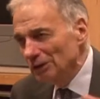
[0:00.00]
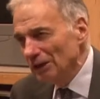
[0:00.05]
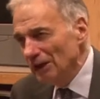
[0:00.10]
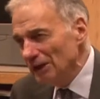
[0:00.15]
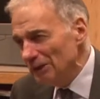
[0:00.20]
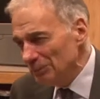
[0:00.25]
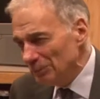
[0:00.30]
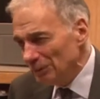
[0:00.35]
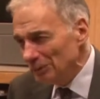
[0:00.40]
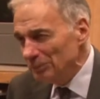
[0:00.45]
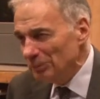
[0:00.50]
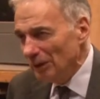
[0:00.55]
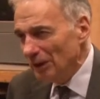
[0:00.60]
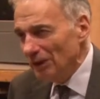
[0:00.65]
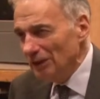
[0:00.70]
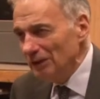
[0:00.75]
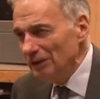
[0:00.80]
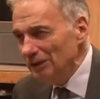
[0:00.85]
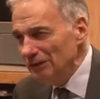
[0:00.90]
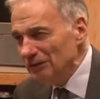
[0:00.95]
labor
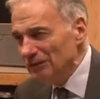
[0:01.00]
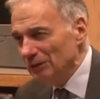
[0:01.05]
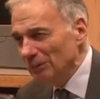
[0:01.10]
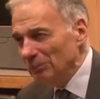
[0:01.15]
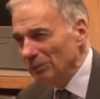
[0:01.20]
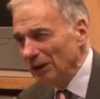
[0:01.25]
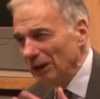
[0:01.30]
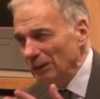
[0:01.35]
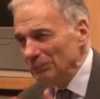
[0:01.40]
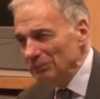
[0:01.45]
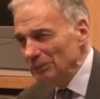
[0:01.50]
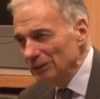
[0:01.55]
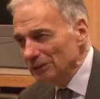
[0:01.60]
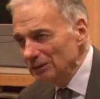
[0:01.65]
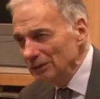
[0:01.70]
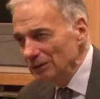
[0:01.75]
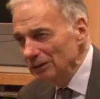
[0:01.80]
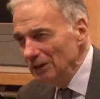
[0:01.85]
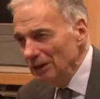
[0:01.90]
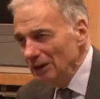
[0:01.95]
parties, the
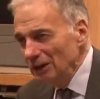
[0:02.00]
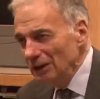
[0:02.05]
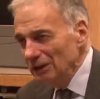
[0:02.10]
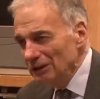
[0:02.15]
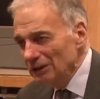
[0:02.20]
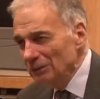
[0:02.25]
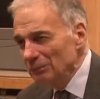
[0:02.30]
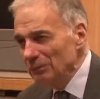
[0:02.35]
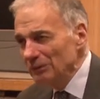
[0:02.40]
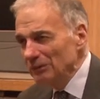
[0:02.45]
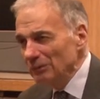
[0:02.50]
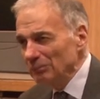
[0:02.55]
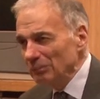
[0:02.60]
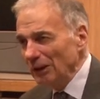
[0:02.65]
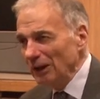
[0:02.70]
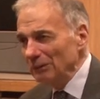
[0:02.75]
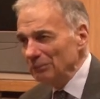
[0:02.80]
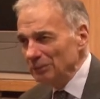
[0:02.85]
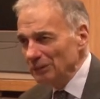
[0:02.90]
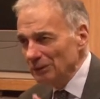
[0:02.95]
popular, the, the
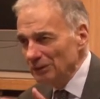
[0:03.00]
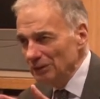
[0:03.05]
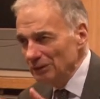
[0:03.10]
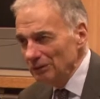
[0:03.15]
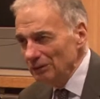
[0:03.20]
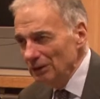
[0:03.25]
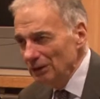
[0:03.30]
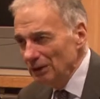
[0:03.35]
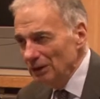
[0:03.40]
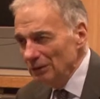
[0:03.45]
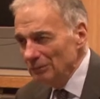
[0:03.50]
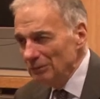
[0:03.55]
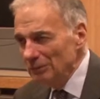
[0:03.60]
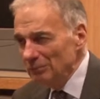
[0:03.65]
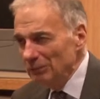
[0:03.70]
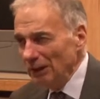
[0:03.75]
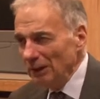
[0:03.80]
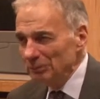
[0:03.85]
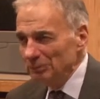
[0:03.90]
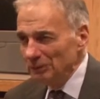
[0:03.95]
popular
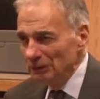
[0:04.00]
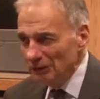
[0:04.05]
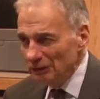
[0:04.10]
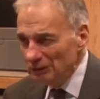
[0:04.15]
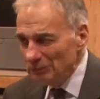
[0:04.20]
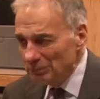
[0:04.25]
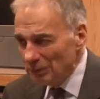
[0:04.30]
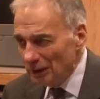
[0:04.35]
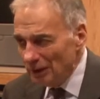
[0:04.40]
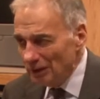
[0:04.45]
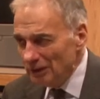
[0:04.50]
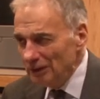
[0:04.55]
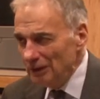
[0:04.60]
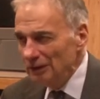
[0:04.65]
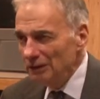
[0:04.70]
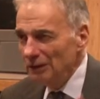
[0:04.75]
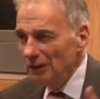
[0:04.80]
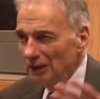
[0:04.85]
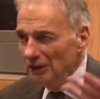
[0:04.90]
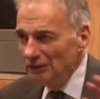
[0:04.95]
populist
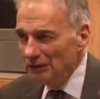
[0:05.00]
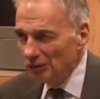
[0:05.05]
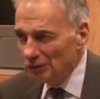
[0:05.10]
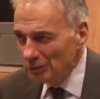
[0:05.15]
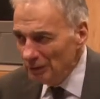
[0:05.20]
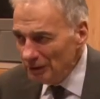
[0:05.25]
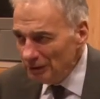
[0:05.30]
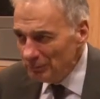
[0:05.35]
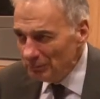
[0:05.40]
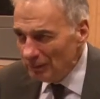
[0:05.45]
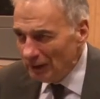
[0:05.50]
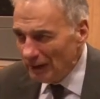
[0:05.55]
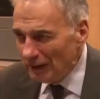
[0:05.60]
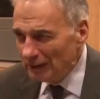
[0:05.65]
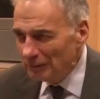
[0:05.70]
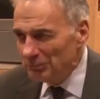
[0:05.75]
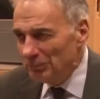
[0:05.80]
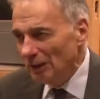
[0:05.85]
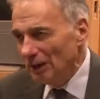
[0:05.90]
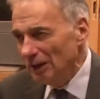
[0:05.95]
party, the
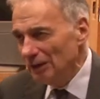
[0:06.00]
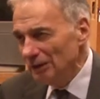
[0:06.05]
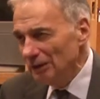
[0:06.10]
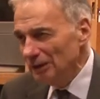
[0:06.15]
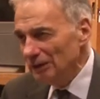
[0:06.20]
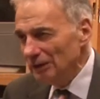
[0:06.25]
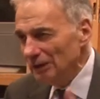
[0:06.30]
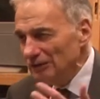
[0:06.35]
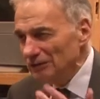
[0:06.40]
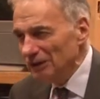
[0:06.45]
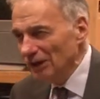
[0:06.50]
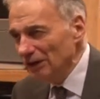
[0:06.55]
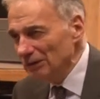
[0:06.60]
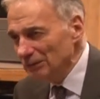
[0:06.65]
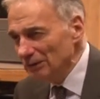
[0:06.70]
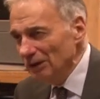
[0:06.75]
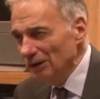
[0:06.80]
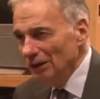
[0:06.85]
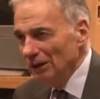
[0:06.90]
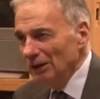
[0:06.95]
Greenback Party,
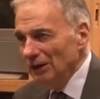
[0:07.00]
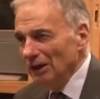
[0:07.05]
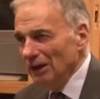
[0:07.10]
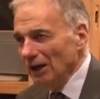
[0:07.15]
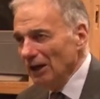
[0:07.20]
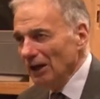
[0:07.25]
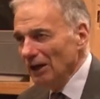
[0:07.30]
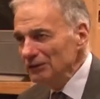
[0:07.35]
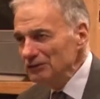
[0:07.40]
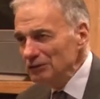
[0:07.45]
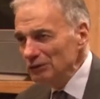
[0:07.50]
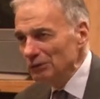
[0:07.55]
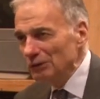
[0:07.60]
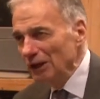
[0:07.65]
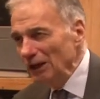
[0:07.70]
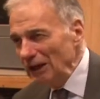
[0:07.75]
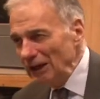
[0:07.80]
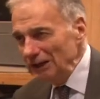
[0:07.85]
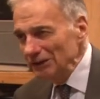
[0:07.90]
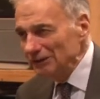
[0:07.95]
etc., aren't you
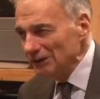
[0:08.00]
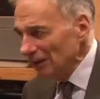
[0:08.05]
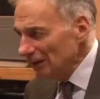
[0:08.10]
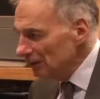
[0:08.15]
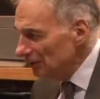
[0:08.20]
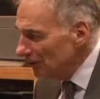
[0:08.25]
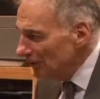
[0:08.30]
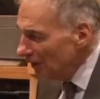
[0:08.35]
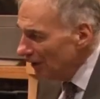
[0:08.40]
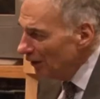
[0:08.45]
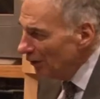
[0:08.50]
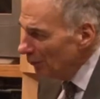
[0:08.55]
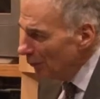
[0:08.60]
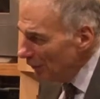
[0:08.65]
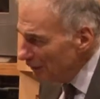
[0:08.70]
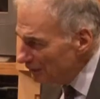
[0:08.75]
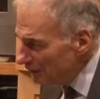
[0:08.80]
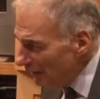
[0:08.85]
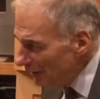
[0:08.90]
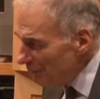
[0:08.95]
glad that
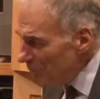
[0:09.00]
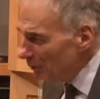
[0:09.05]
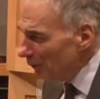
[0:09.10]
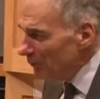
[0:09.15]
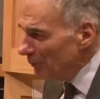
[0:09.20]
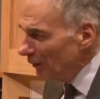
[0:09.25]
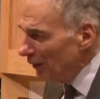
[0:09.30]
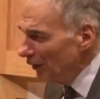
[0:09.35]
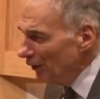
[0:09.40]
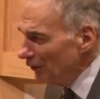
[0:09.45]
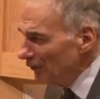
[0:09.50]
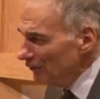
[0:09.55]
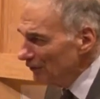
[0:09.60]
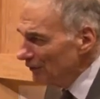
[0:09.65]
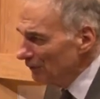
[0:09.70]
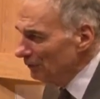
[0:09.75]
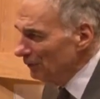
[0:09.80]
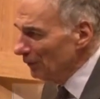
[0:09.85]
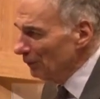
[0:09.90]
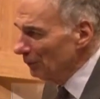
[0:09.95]
what they
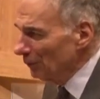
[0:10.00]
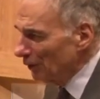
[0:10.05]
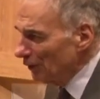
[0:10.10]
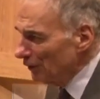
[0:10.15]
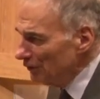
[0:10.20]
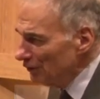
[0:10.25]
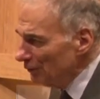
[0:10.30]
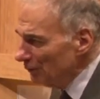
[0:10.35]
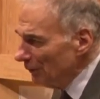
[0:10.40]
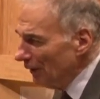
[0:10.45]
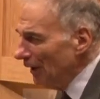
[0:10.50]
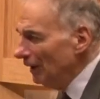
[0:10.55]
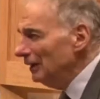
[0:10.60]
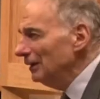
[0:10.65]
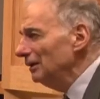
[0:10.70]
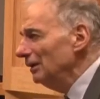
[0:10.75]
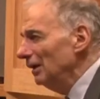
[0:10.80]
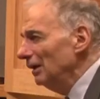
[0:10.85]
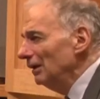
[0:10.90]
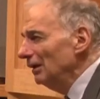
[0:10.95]
proposed for a more
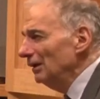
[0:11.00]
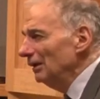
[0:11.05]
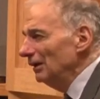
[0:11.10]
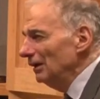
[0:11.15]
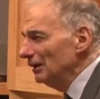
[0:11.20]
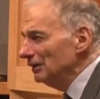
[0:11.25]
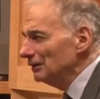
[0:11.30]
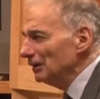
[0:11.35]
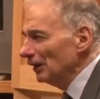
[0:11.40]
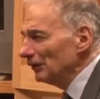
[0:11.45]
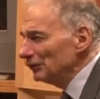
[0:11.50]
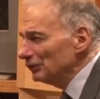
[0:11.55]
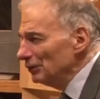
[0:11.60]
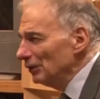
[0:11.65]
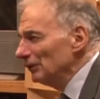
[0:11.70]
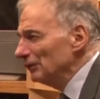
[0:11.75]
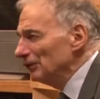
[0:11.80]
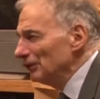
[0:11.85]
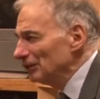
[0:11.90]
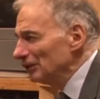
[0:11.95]
humane
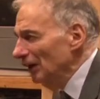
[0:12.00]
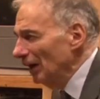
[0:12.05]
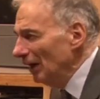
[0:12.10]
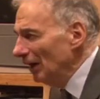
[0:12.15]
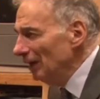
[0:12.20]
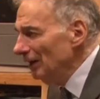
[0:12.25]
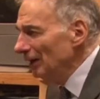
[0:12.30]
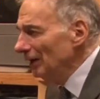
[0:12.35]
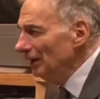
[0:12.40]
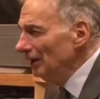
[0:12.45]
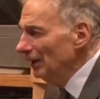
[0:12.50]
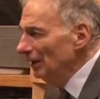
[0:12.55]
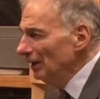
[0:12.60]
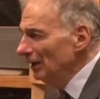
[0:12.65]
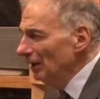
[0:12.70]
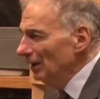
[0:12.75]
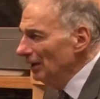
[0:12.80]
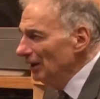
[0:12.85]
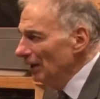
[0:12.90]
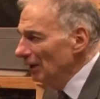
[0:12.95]
industrial society,
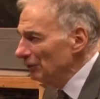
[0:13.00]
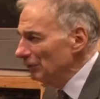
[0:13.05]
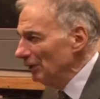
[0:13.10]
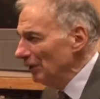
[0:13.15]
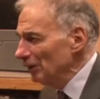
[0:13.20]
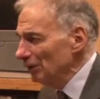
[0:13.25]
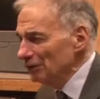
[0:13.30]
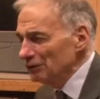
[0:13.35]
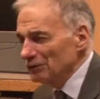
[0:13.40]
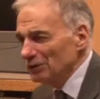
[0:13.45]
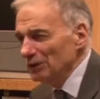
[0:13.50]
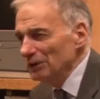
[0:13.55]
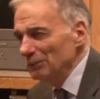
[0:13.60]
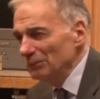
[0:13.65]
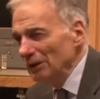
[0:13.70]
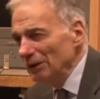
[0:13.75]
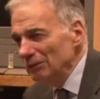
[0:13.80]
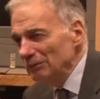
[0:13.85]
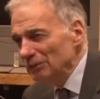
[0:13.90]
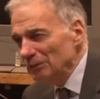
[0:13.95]
a fairer
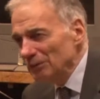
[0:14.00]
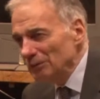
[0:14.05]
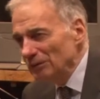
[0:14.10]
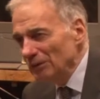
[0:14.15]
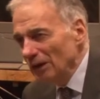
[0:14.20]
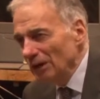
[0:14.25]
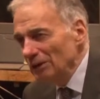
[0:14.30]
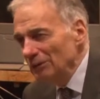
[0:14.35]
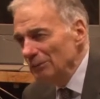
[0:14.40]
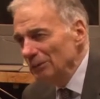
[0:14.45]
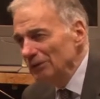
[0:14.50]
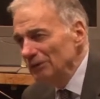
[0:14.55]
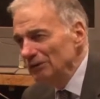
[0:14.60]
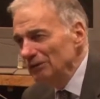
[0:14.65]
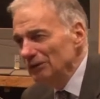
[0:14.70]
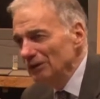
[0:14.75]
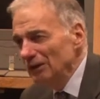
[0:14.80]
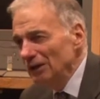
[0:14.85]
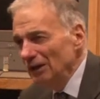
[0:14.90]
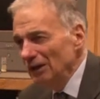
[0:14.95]
treatment for farmers,